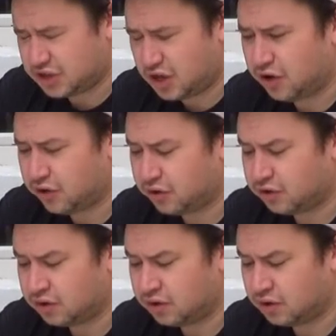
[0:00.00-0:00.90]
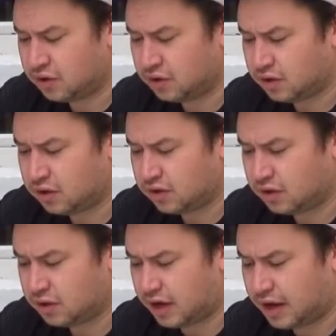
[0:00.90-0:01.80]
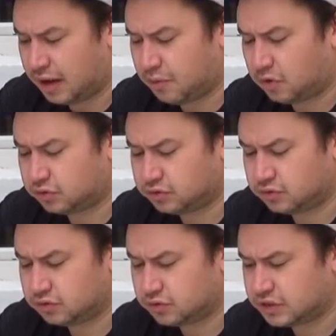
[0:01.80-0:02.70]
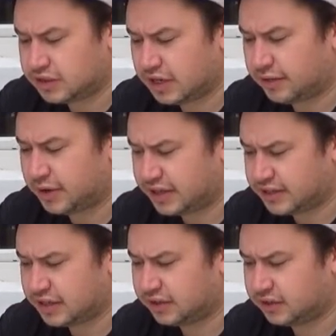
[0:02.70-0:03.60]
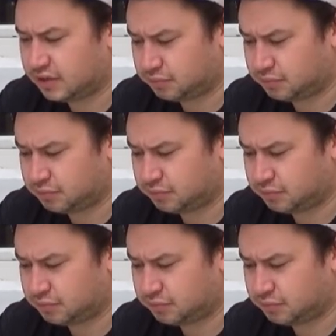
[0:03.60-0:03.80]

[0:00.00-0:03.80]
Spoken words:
year, I'm on to directing